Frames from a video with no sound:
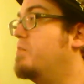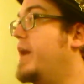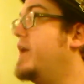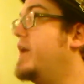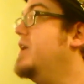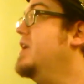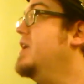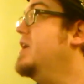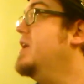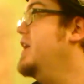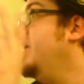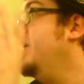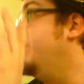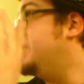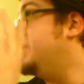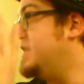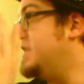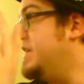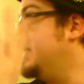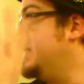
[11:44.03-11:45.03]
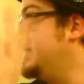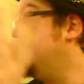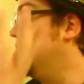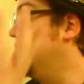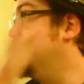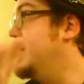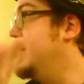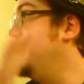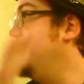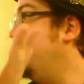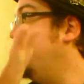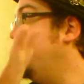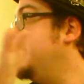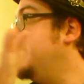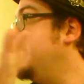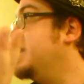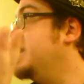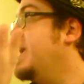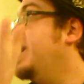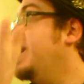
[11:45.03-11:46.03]
But if it's a nice design
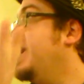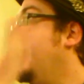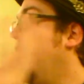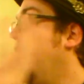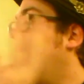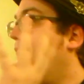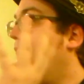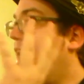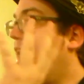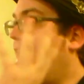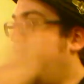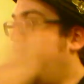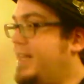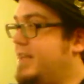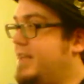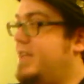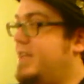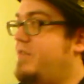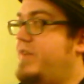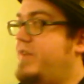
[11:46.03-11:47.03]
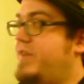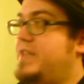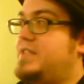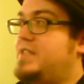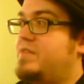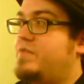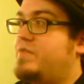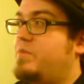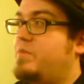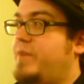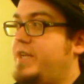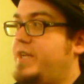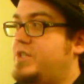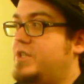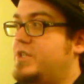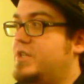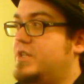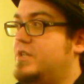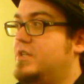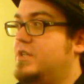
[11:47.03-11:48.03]
piece and it conveys
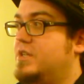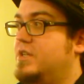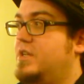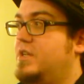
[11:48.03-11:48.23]
information,